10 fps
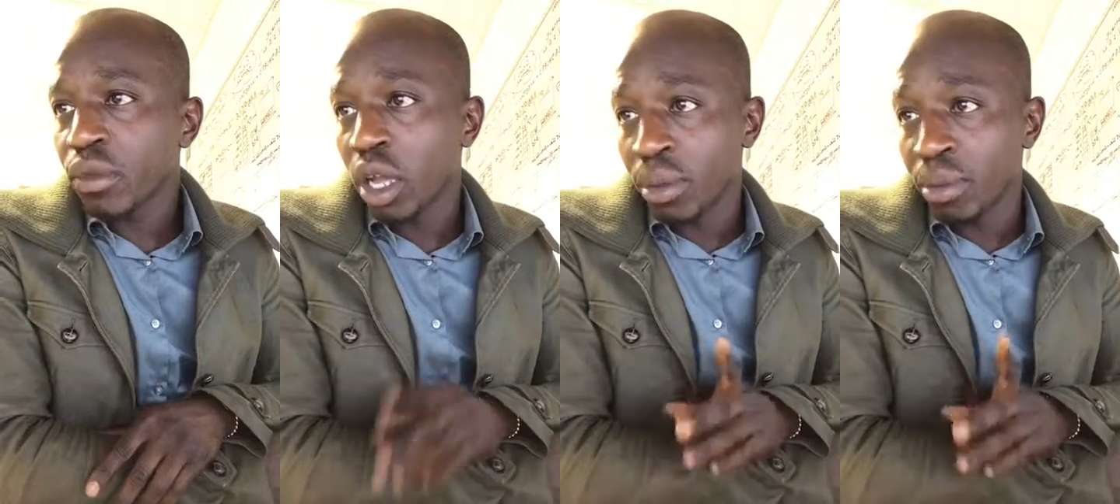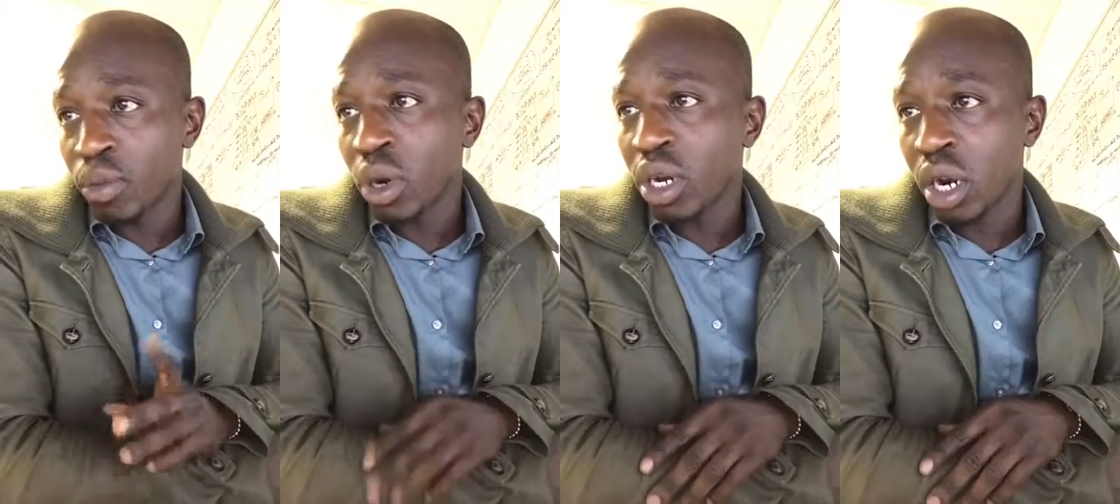
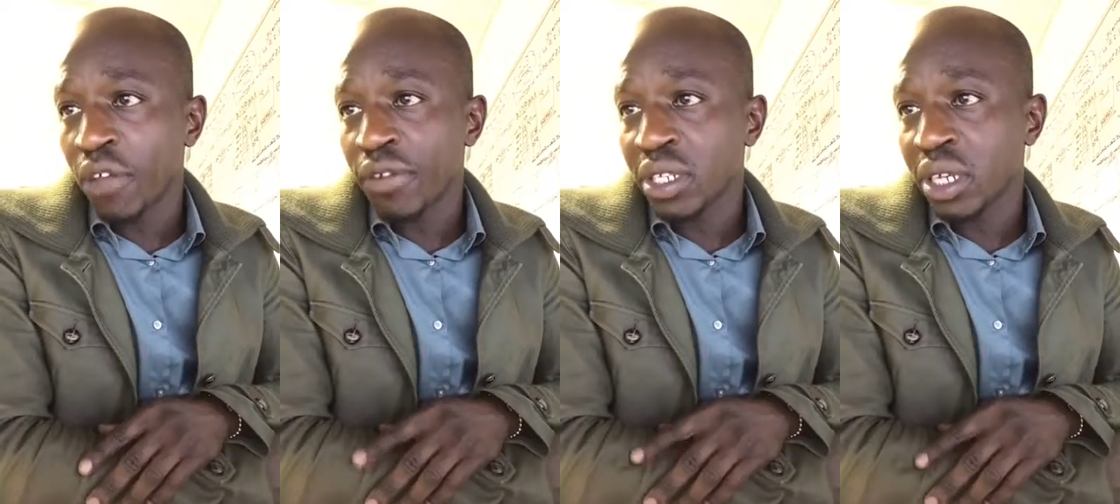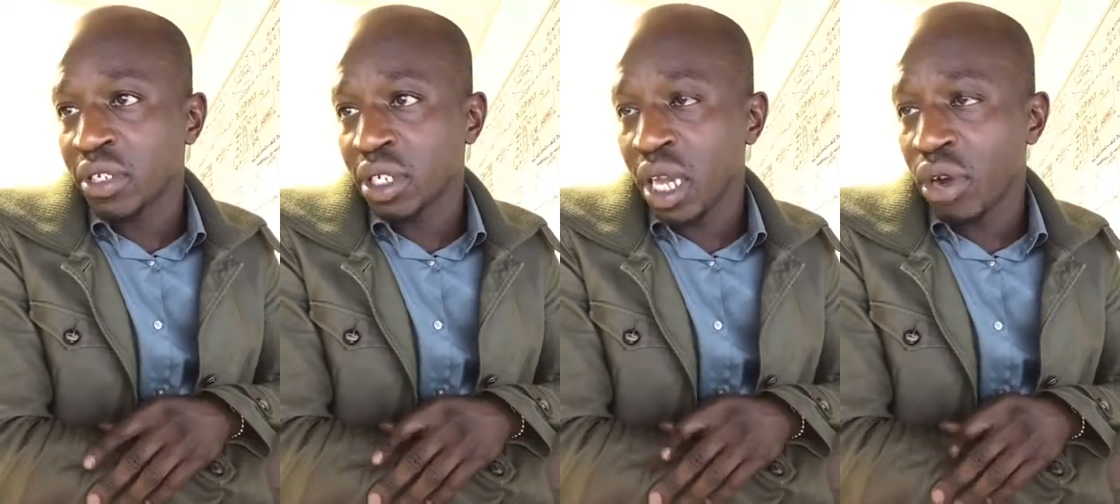One of the last things I've
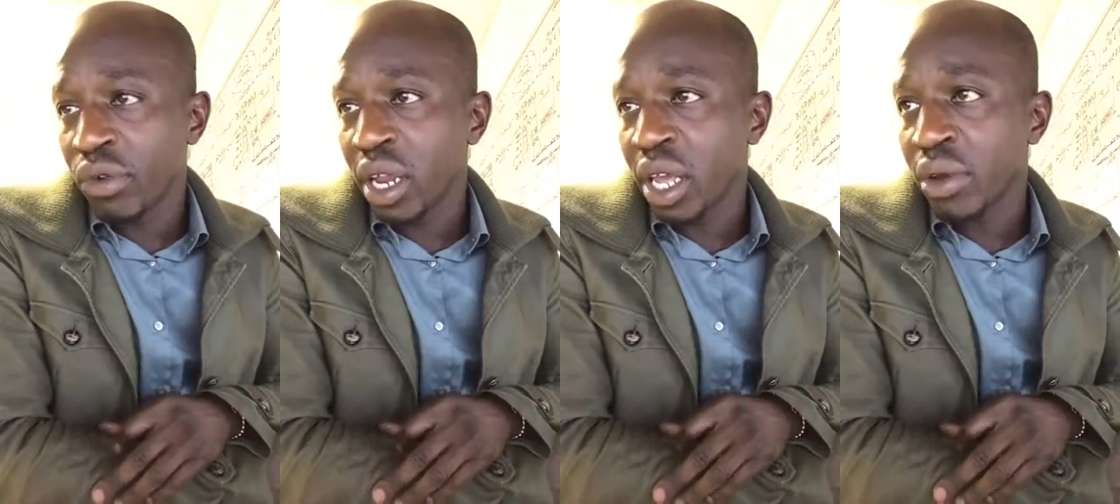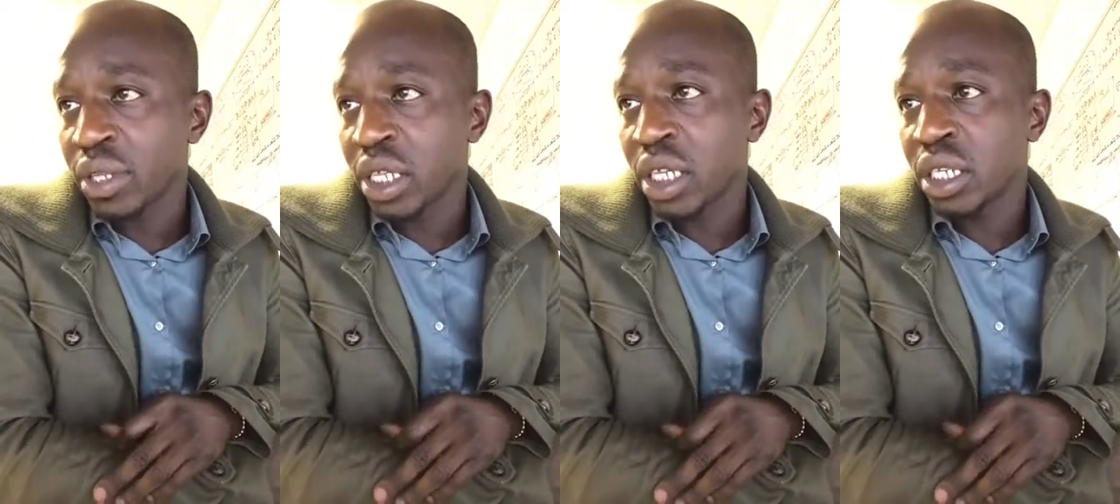just kind of written here
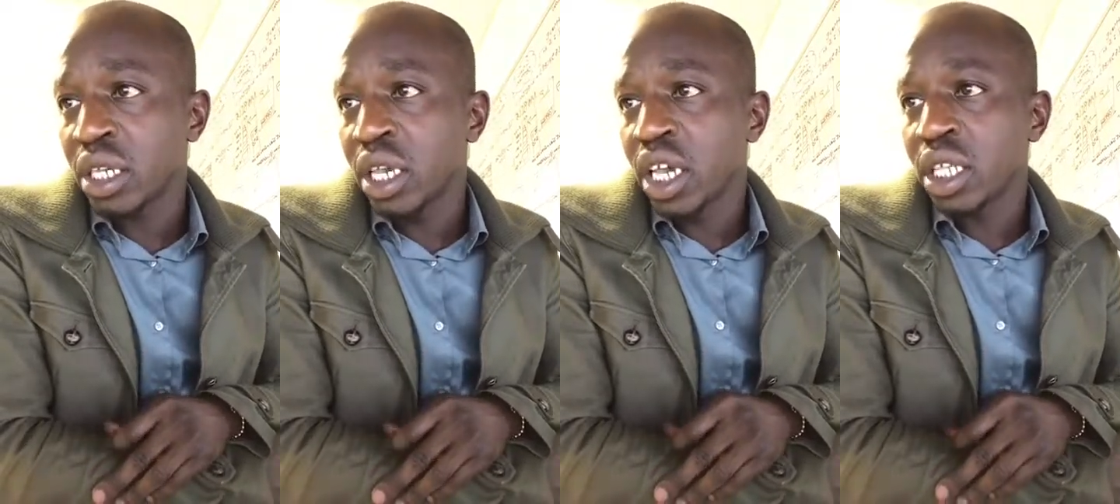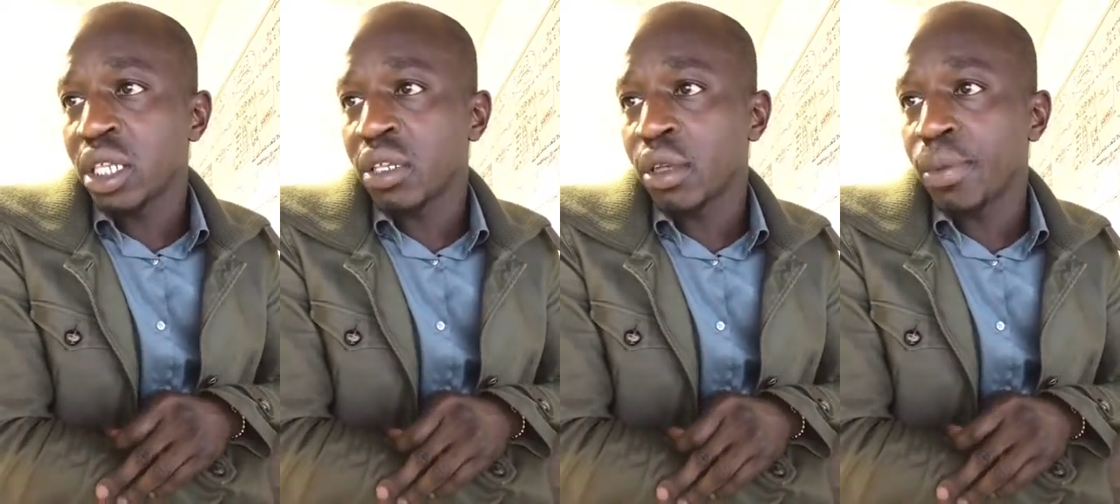is this, in
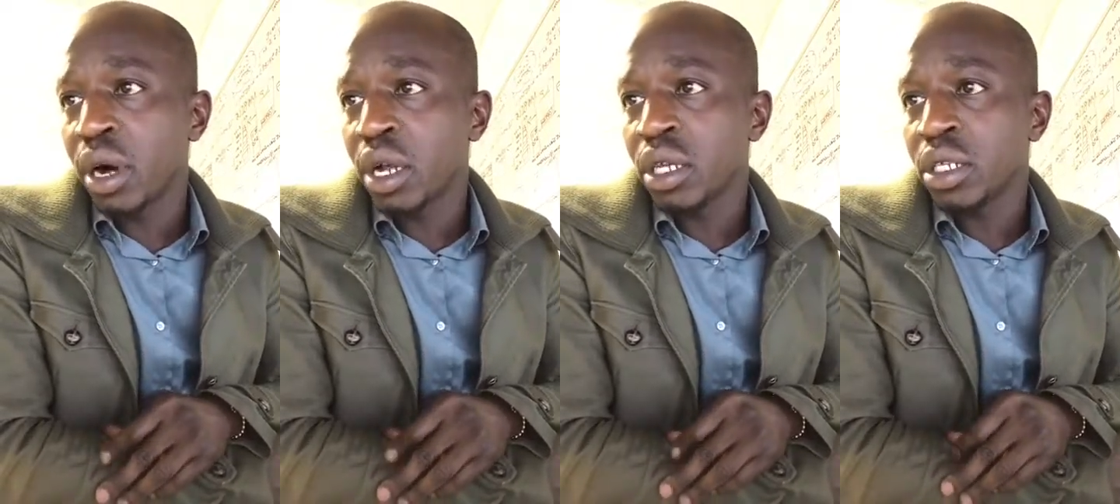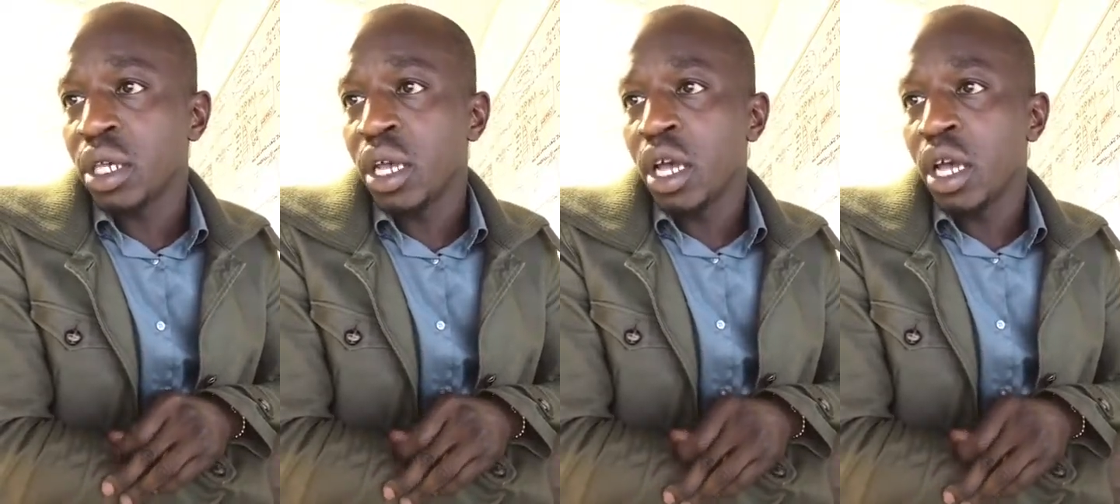terms of partners.